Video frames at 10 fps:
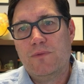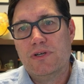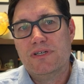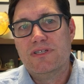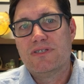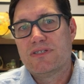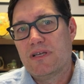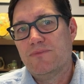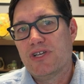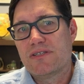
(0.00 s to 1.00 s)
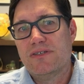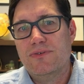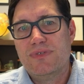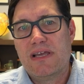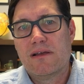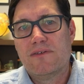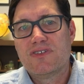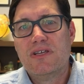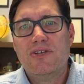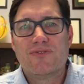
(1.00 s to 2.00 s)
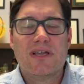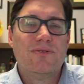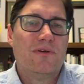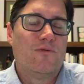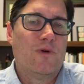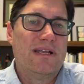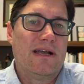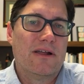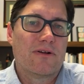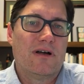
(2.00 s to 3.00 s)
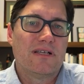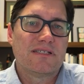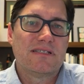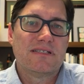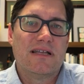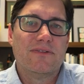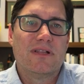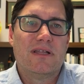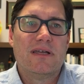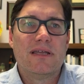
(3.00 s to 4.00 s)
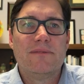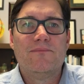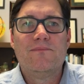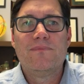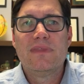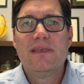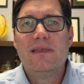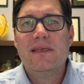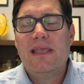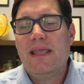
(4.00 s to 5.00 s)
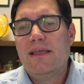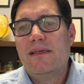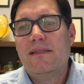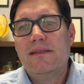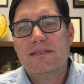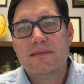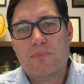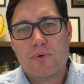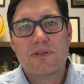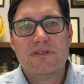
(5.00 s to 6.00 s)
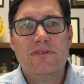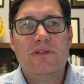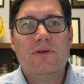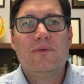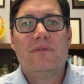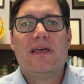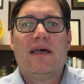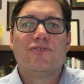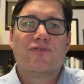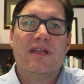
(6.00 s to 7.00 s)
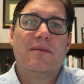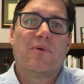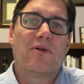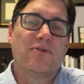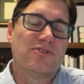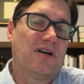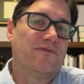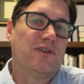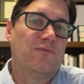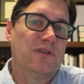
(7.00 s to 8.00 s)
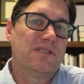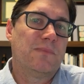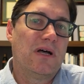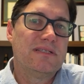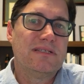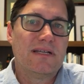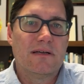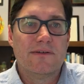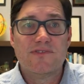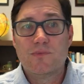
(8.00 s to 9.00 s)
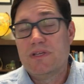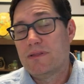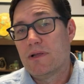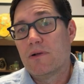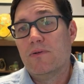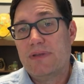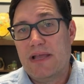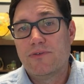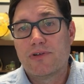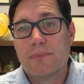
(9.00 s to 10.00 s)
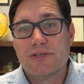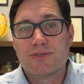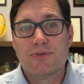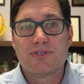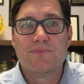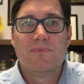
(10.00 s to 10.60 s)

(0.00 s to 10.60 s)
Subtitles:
goods subject to new tariffs, trying to avoid higher costs down the line. And it's important to note that trading partners often respond to tariffs with their own countermeasures.